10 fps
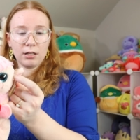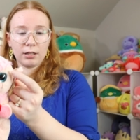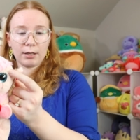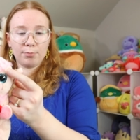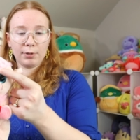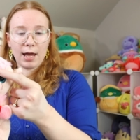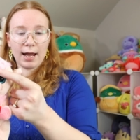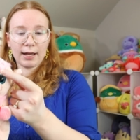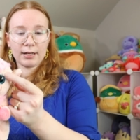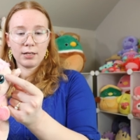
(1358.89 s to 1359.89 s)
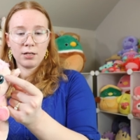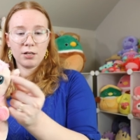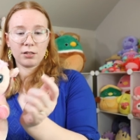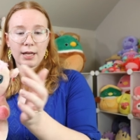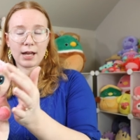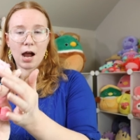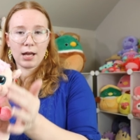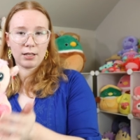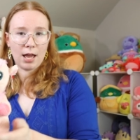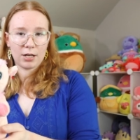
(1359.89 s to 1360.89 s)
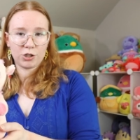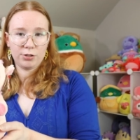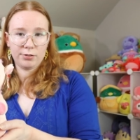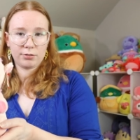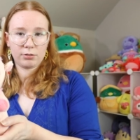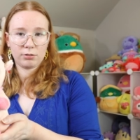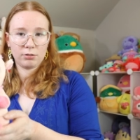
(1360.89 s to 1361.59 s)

like black, like eyelashes.